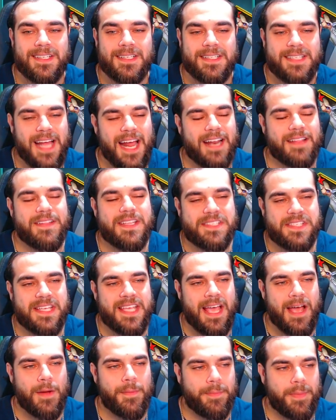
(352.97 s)
not on this
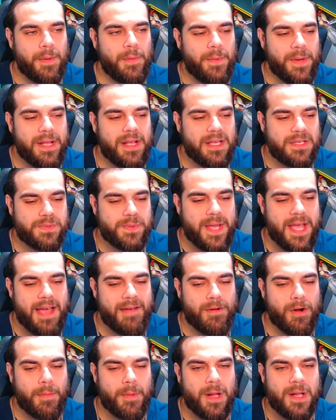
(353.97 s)
account, but because we
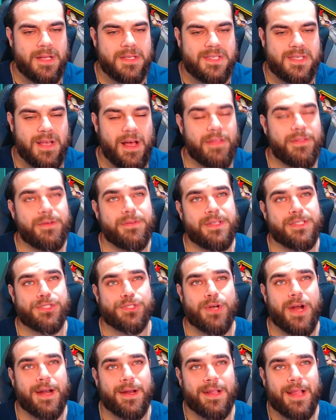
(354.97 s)
have Armands, other than
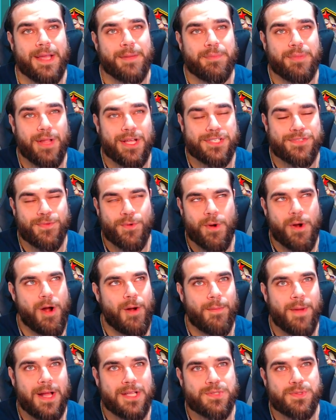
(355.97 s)
trying to like +4
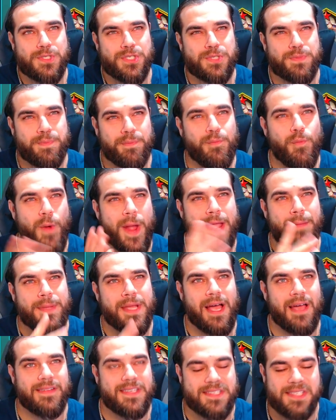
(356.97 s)
Armands, which is way
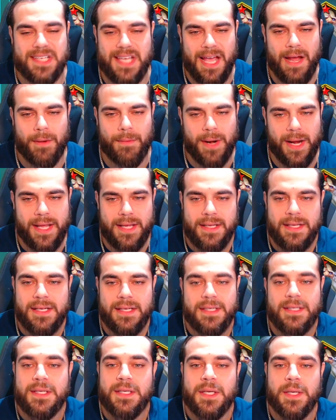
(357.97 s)
beyond this account, right?
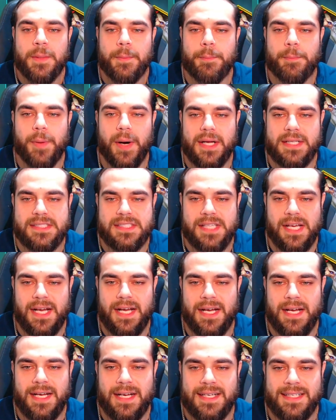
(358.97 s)
But
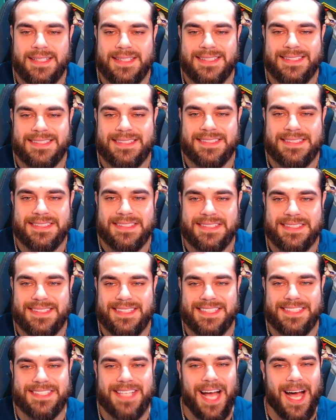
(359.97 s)

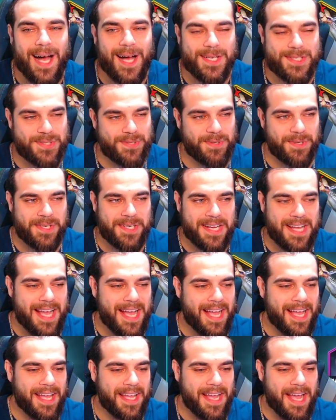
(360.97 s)
this Osgren
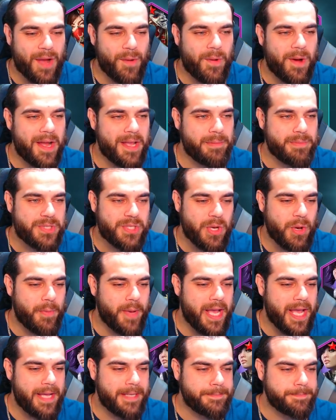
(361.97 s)
guy, I want him so
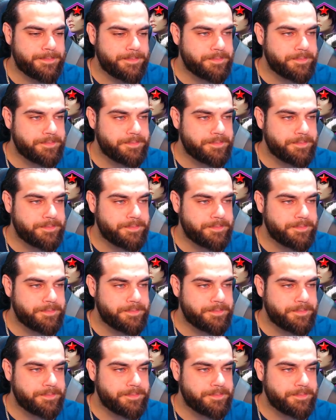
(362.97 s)
bad.